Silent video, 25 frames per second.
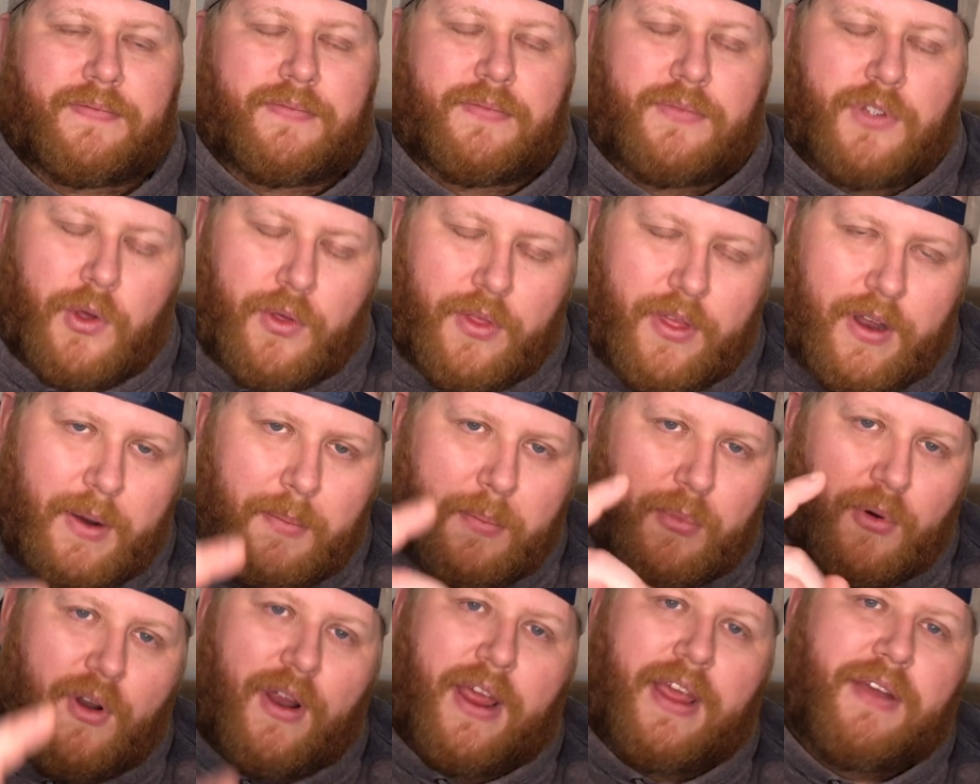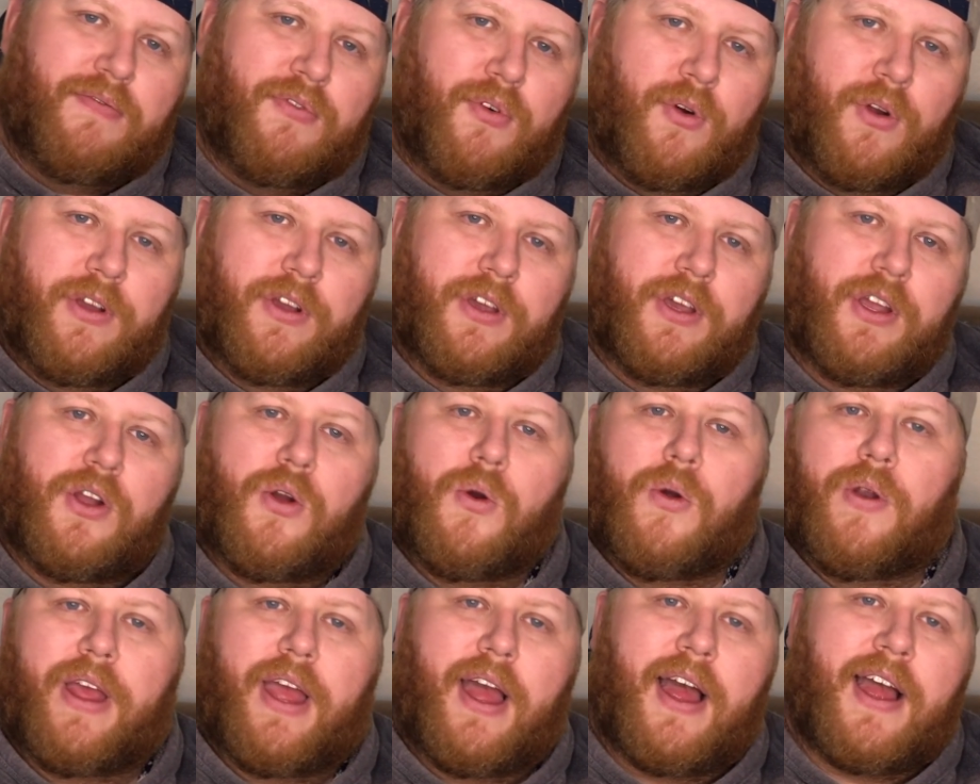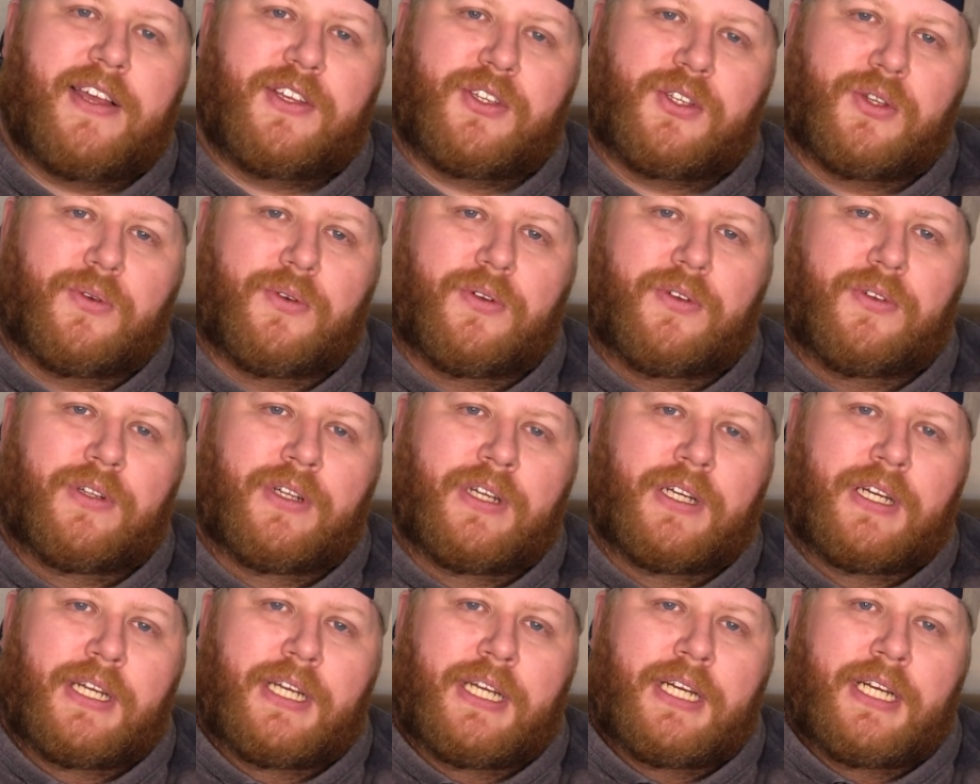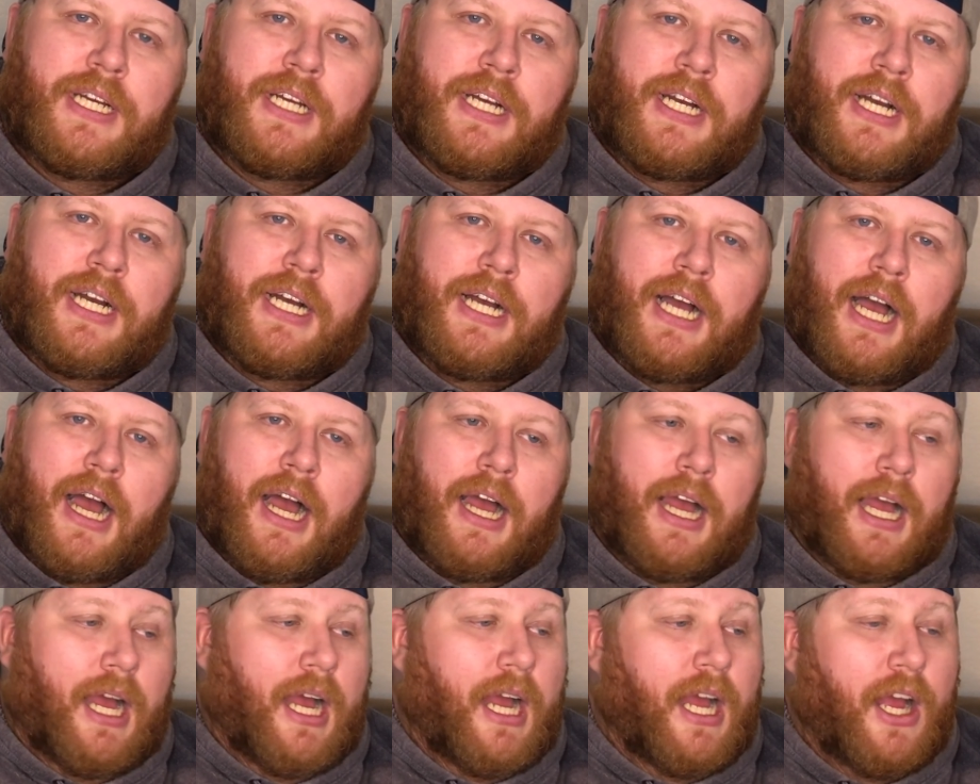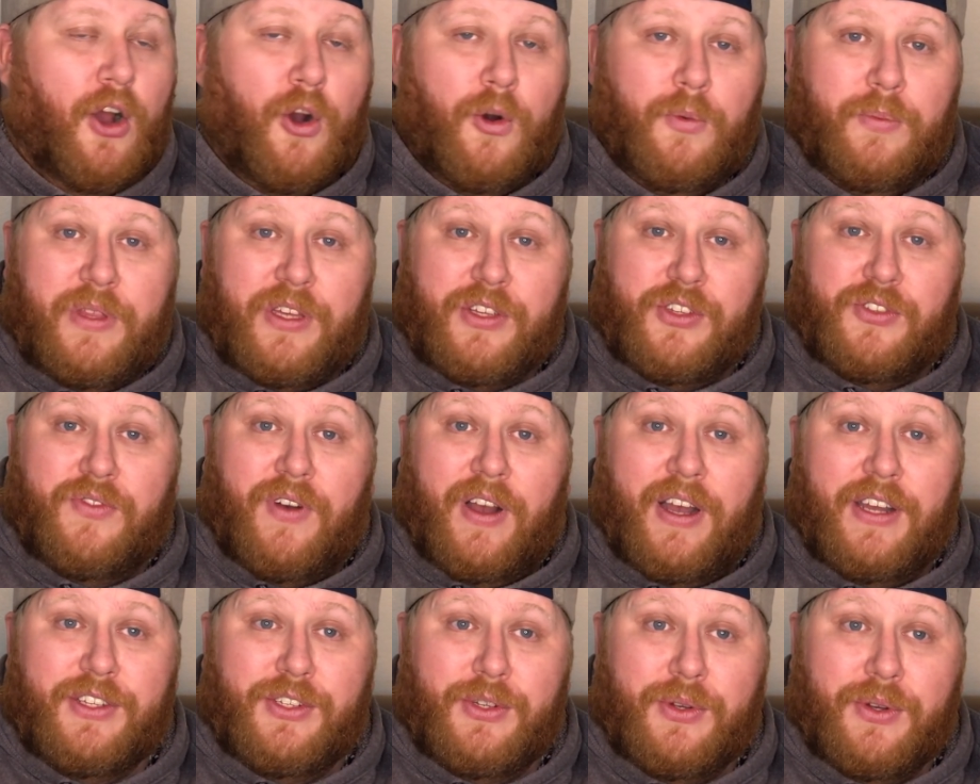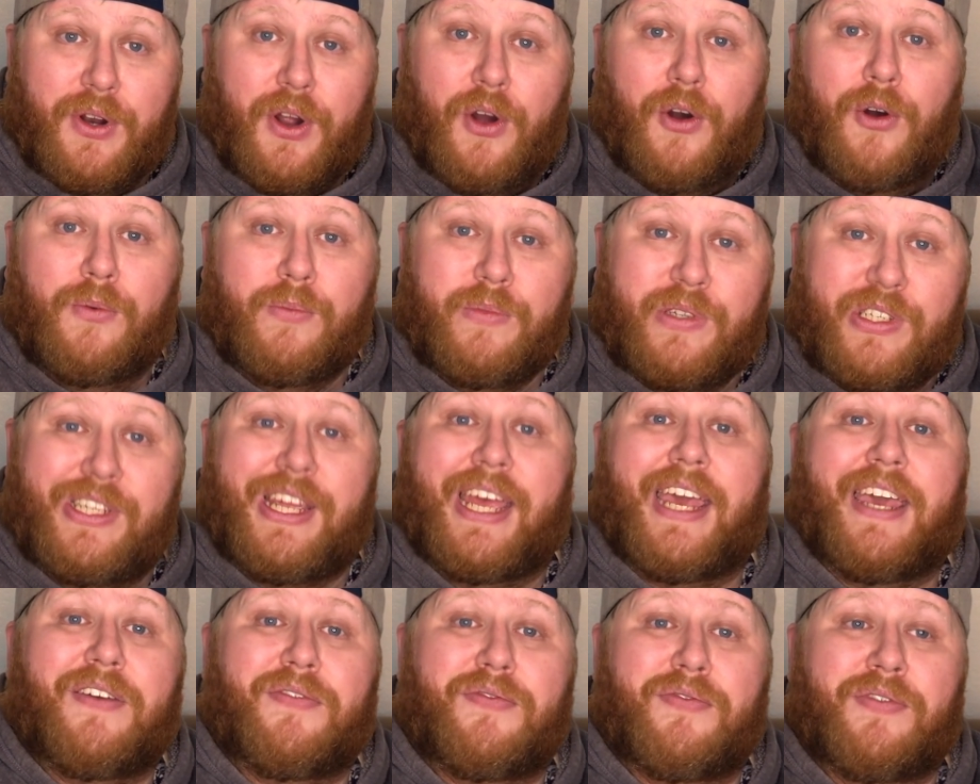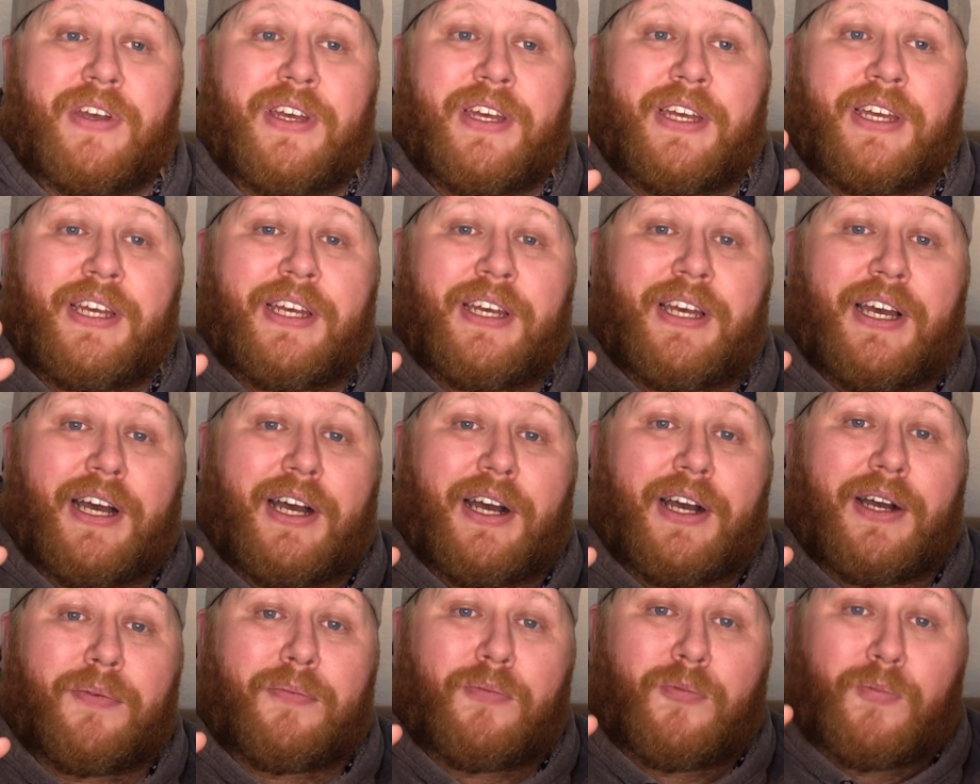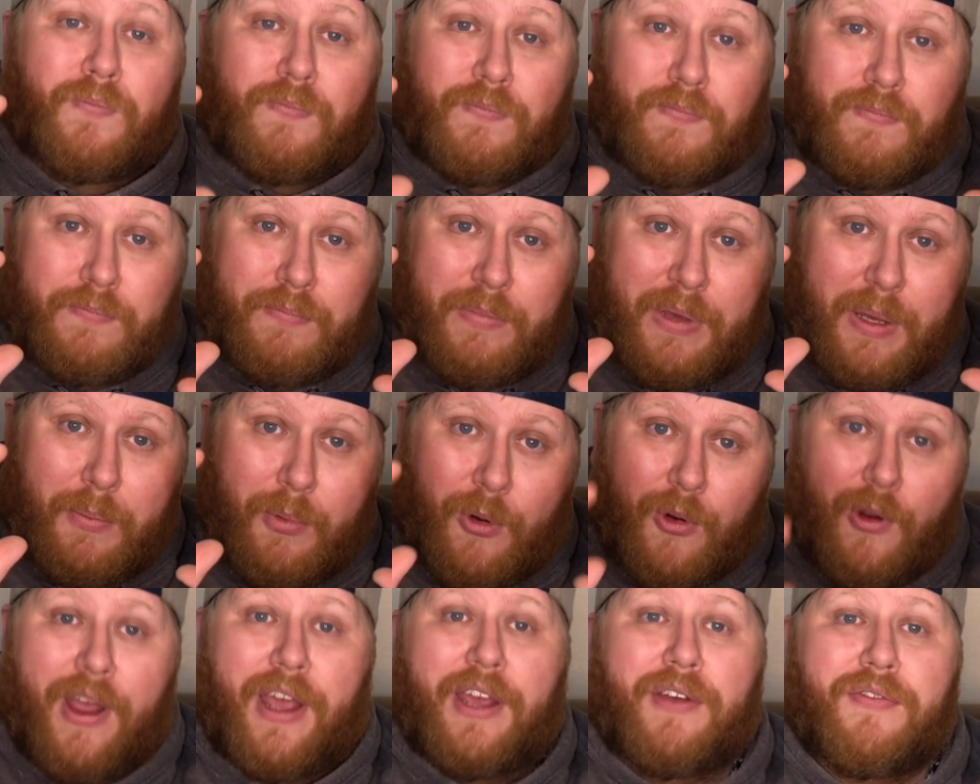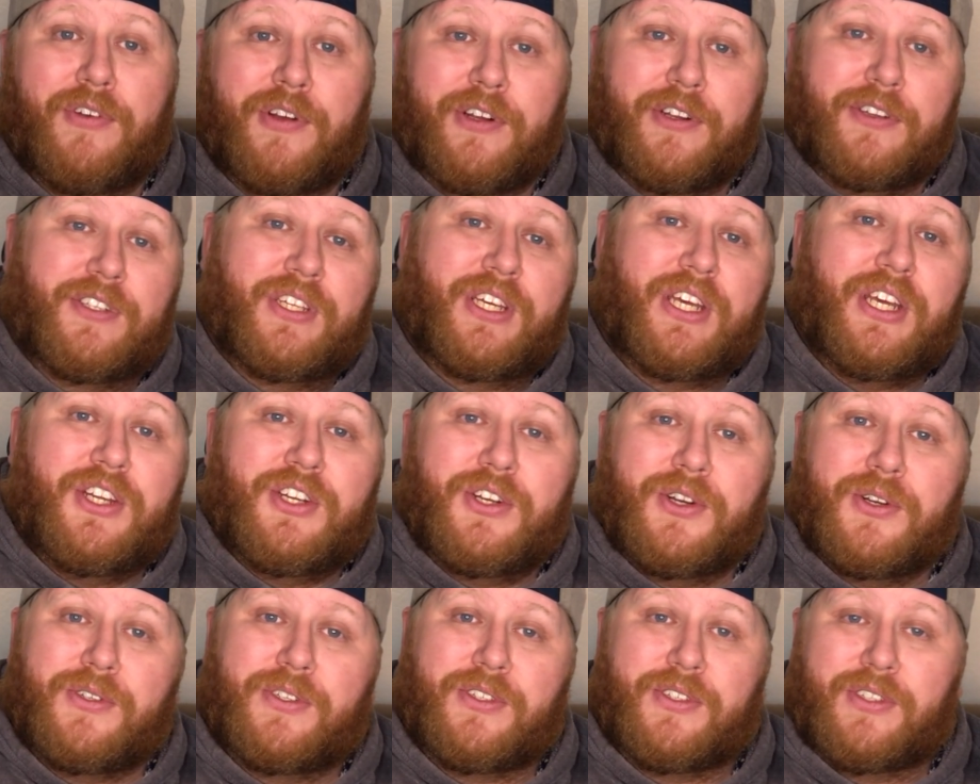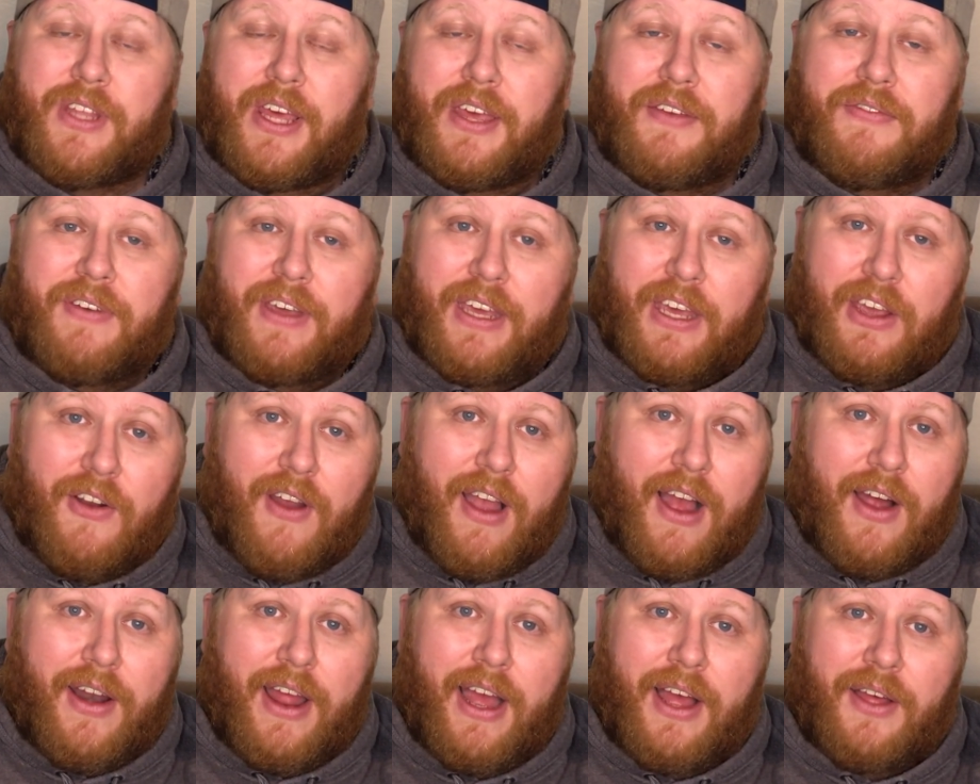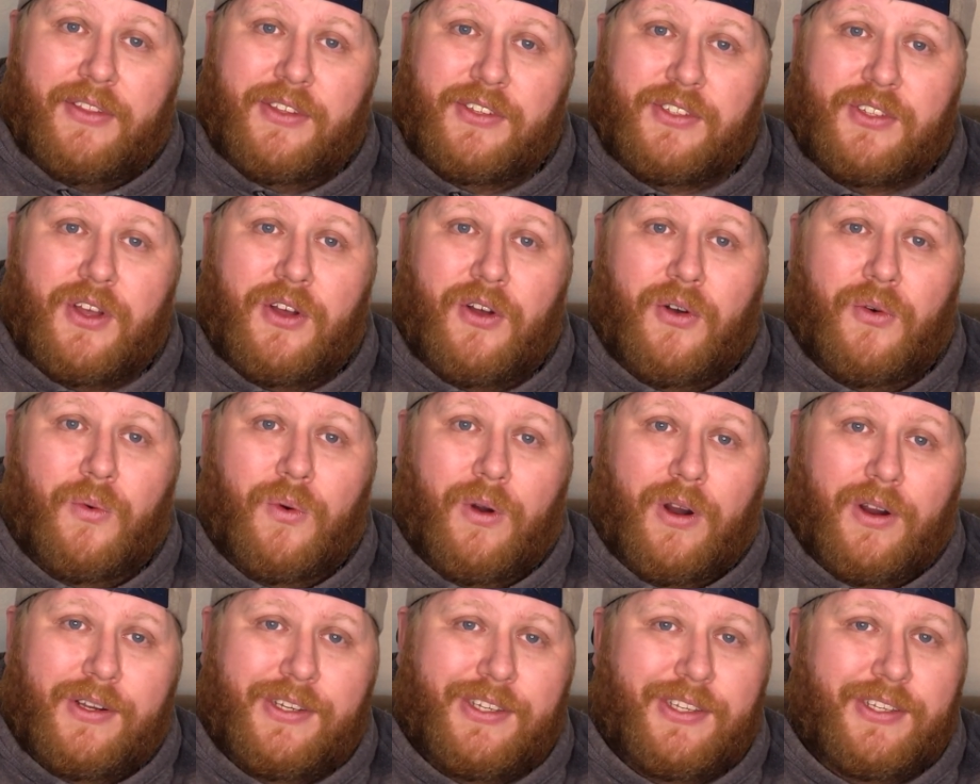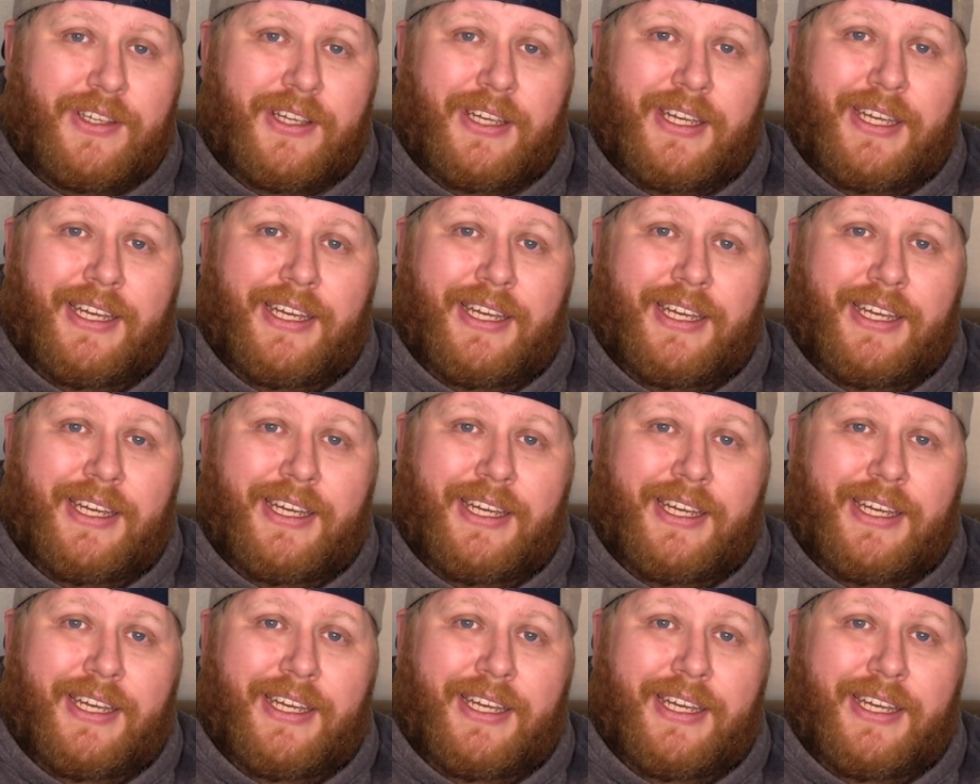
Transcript: Know that I'm praying for you, Concordia High School. I hope this finds you at home safe. Be praying for your teachers as they figure out how this all works.